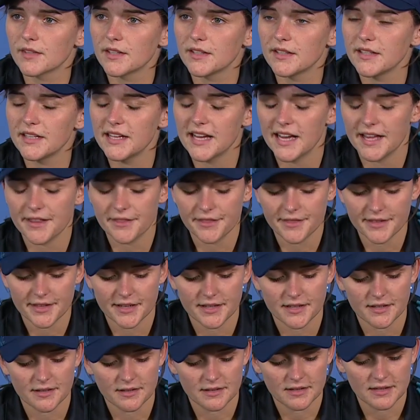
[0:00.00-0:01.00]
Yeah,
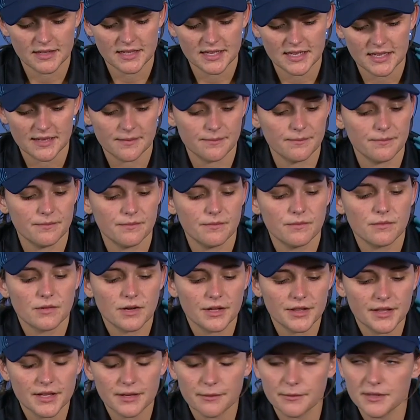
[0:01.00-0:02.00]

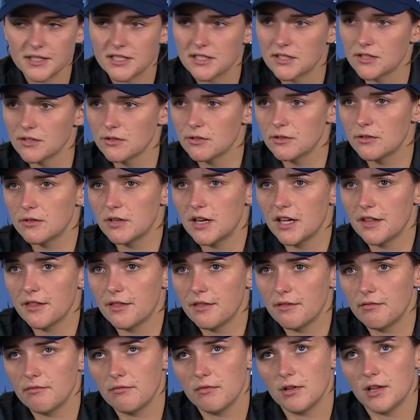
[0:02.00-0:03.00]
I think we saw
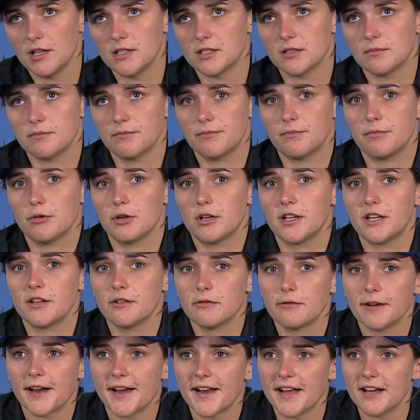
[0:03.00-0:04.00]
like some pretty
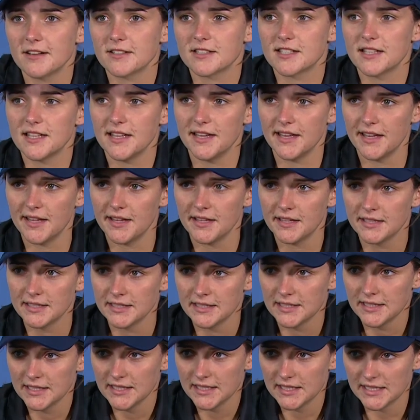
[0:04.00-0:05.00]
good run outs there,
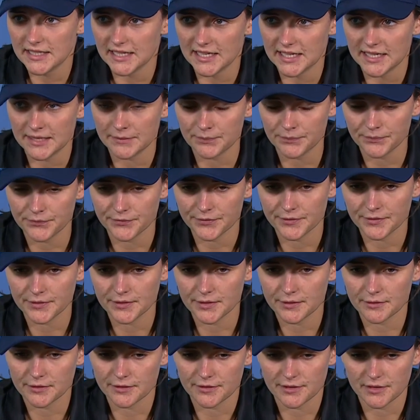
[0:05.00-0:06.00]

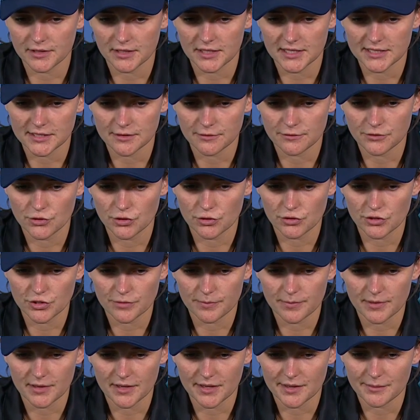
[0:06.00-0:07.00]
with the likes of Georgia
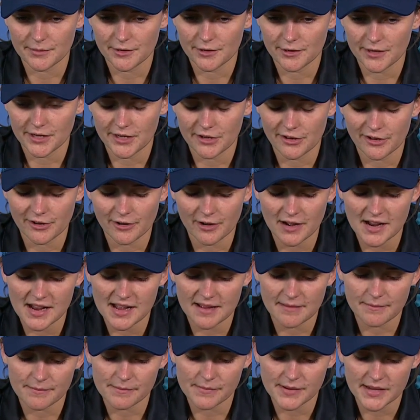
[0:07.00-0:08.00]
Plummer and her
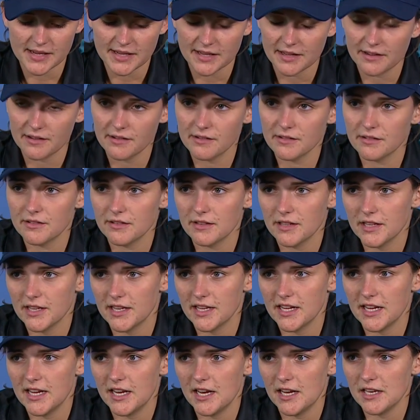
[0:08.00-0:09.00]
arm, but
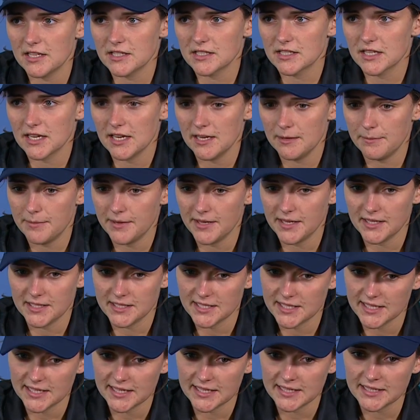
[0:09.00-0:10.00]
again it's keeping
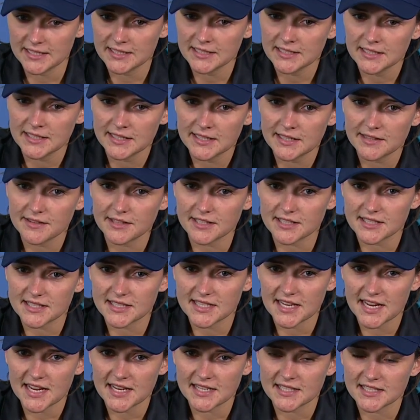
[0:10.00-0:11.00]
to the
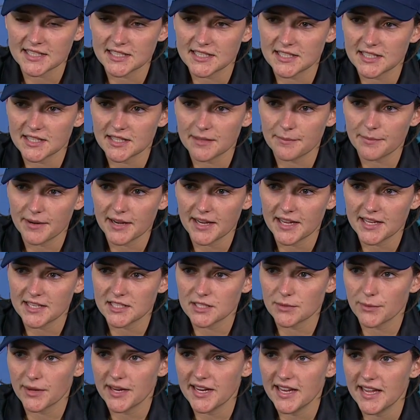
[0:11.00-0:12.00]
standards and the
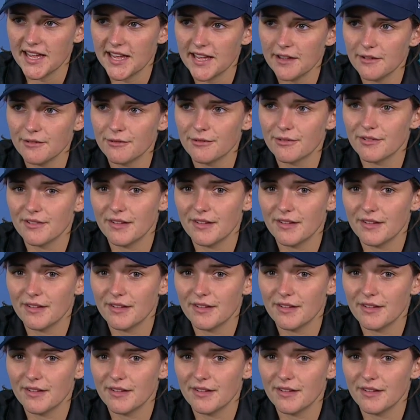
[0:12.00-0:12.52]
plans we have,